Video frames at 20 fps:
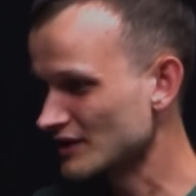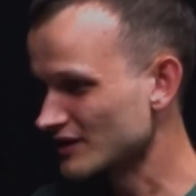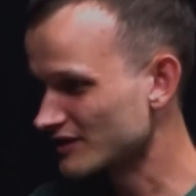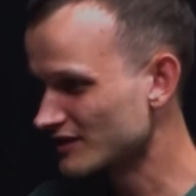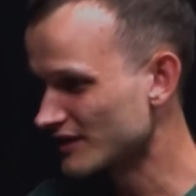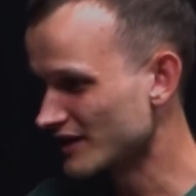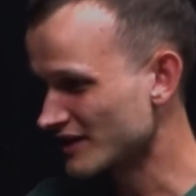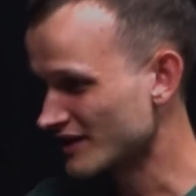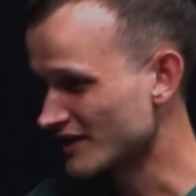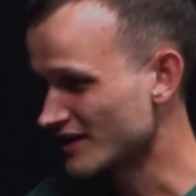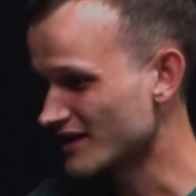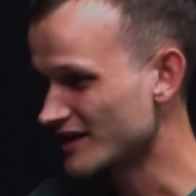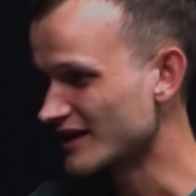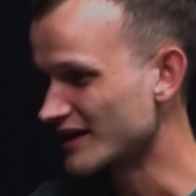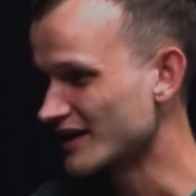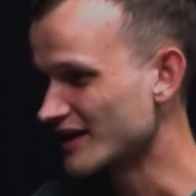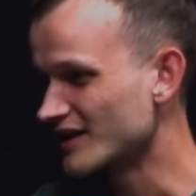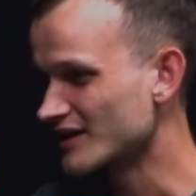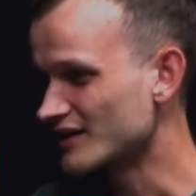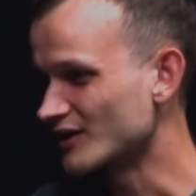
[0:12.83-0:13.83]
things
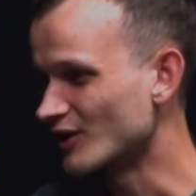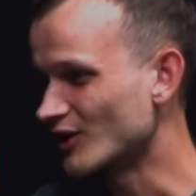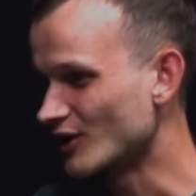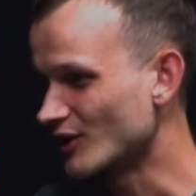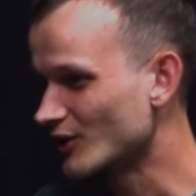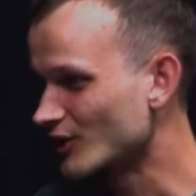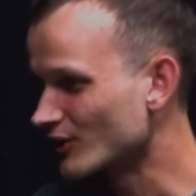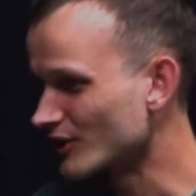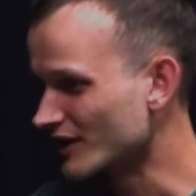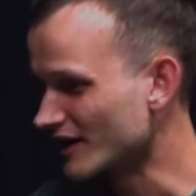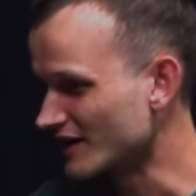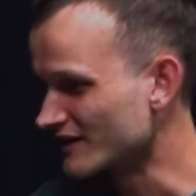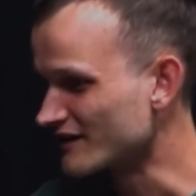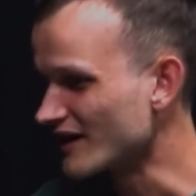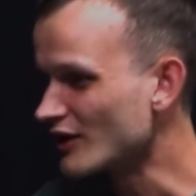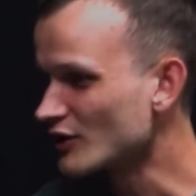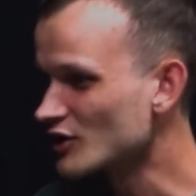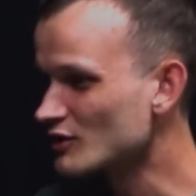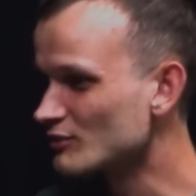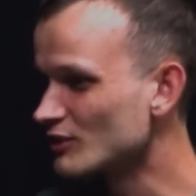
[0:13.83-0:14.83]
that are good and
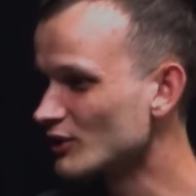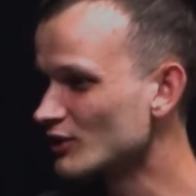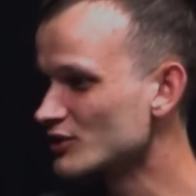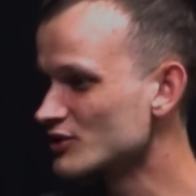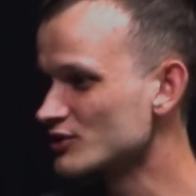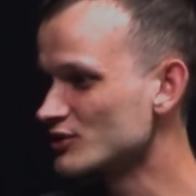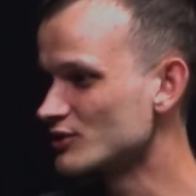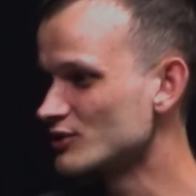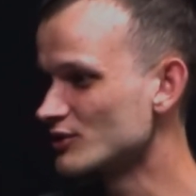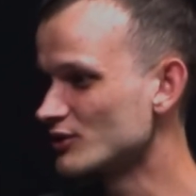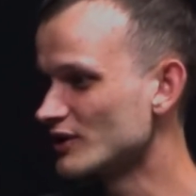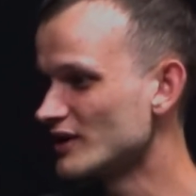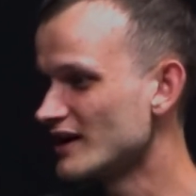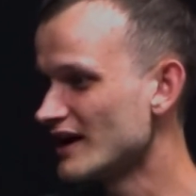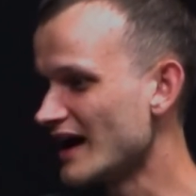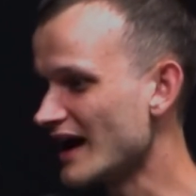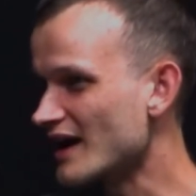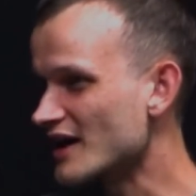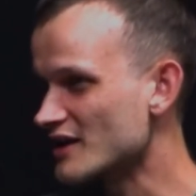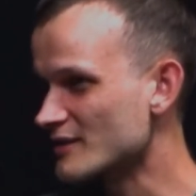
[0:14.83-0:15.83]
valuable to,
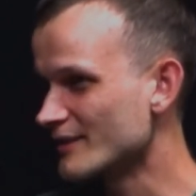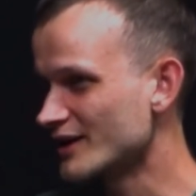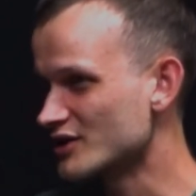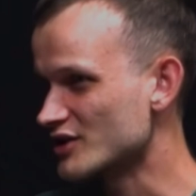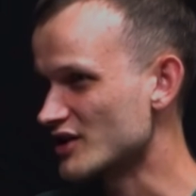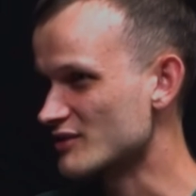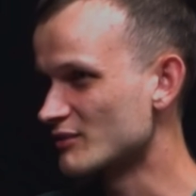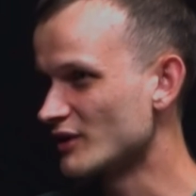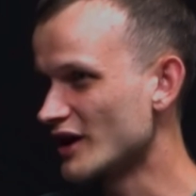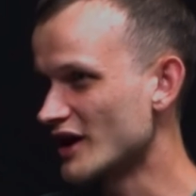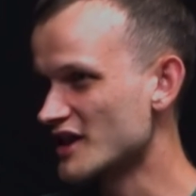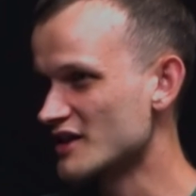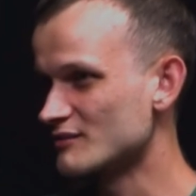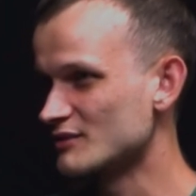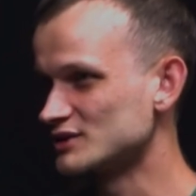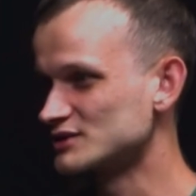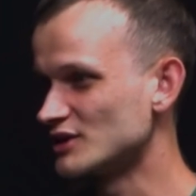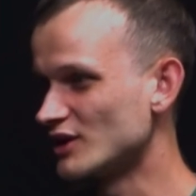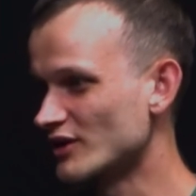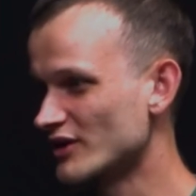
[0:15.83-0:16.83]
as much as
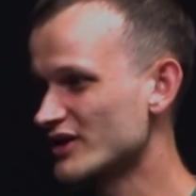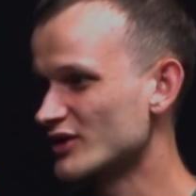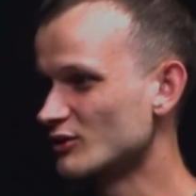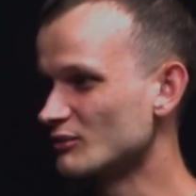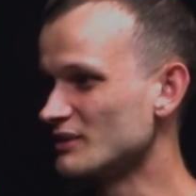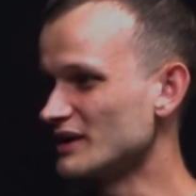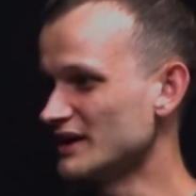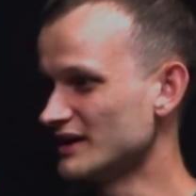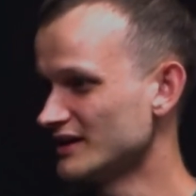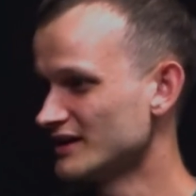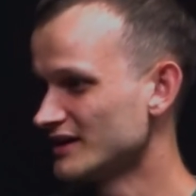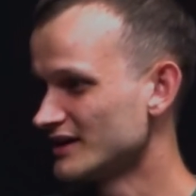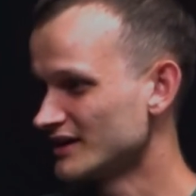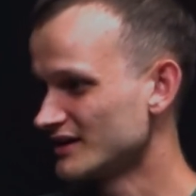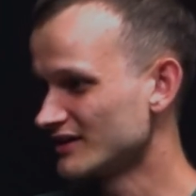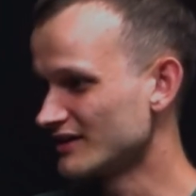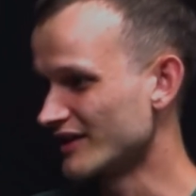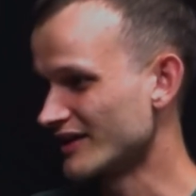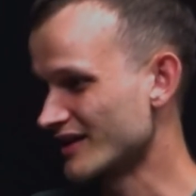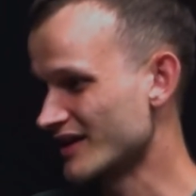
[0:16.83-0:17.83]
possible, also be
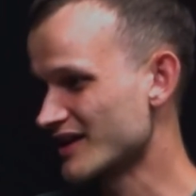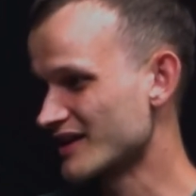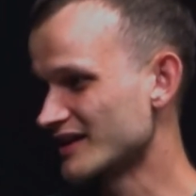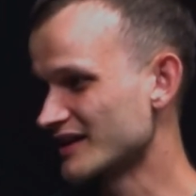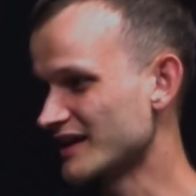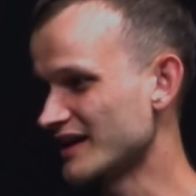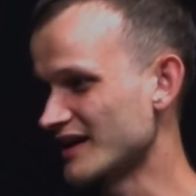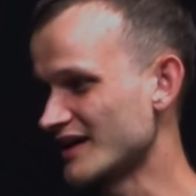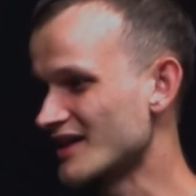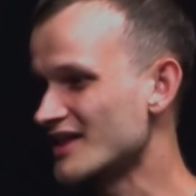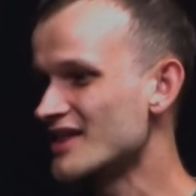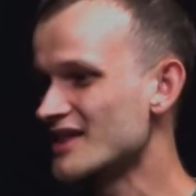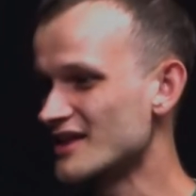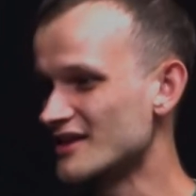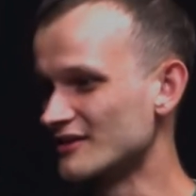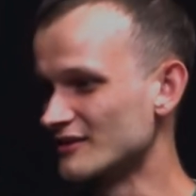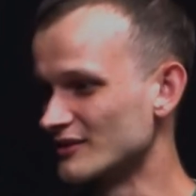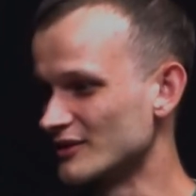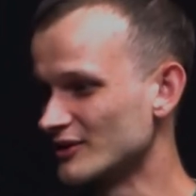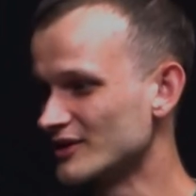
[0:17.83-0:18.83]
things that can,
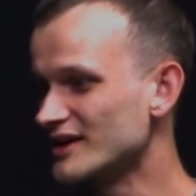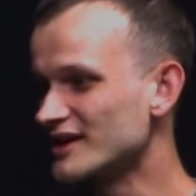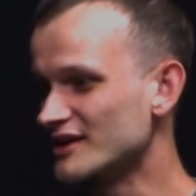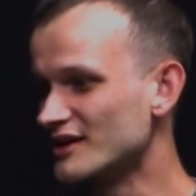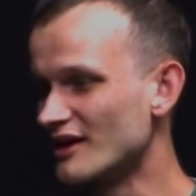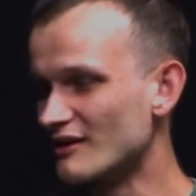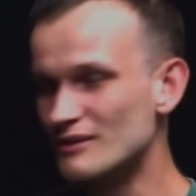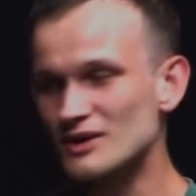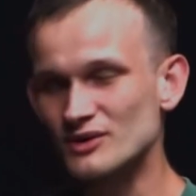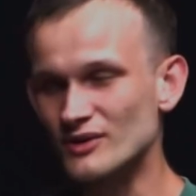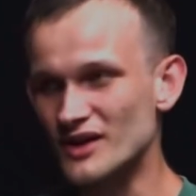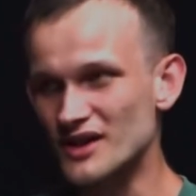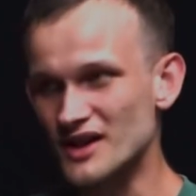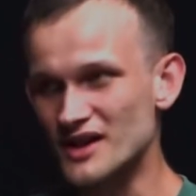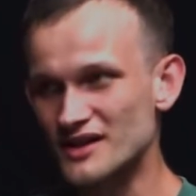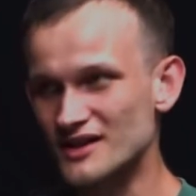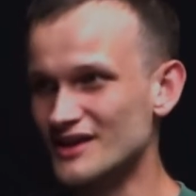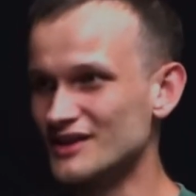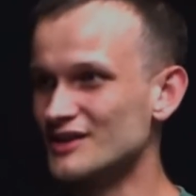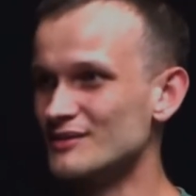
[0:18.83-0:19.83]
economically
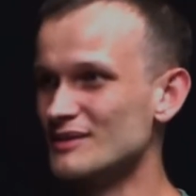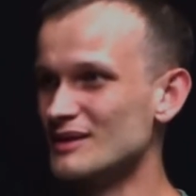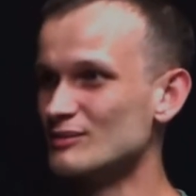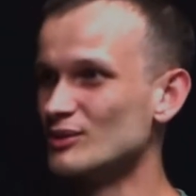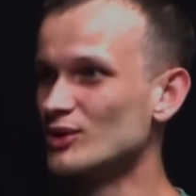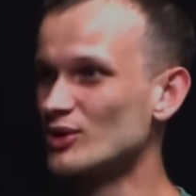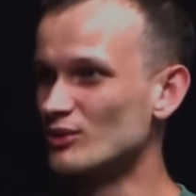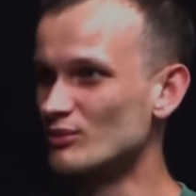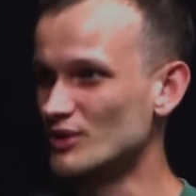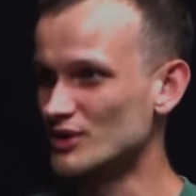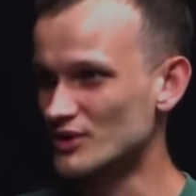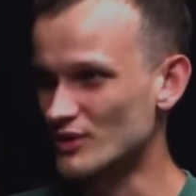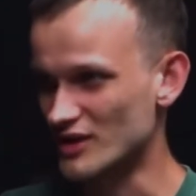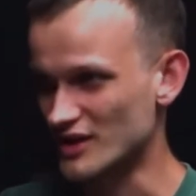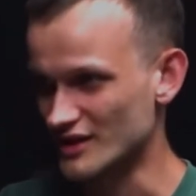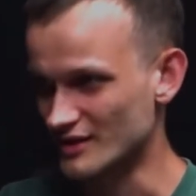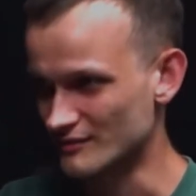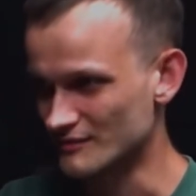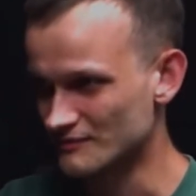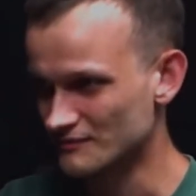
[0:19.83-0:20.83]
sustain the people who produce
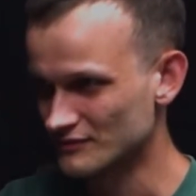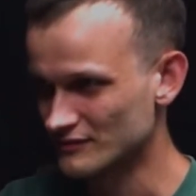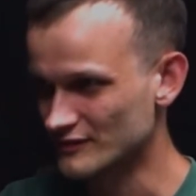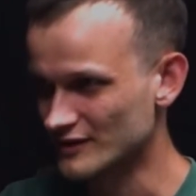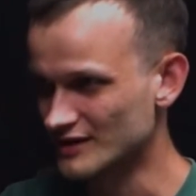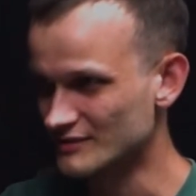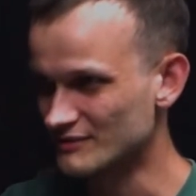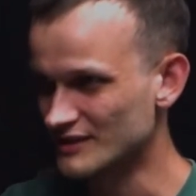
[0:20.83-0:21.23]
them, right?